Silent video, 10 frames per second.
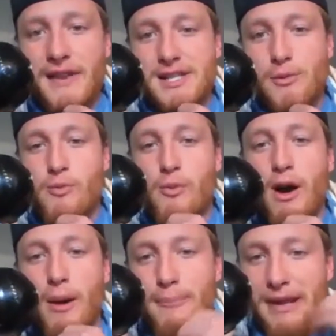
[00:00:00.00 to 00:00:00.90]
I think it's
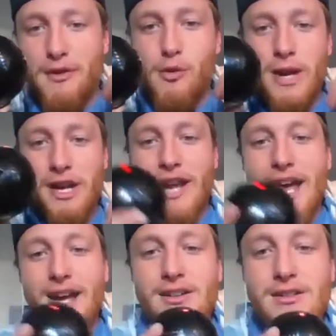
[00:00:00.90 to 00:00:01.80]
a bit of a weird
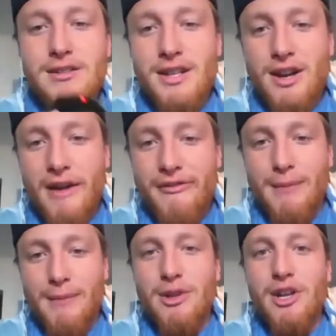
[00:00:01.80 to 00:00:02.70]
angle. You know, I feel
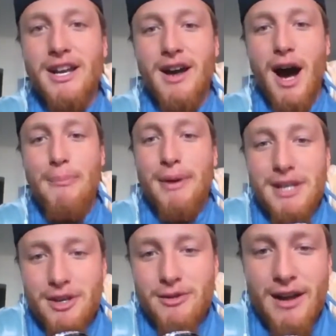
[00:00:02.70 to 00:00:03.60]
like I'm looking up at
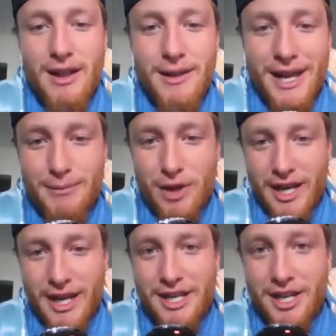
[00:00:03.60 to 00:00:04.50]
you now. Like I'm
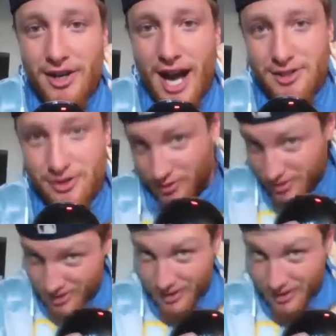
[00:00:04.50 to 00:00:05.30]
looking into your nostrils.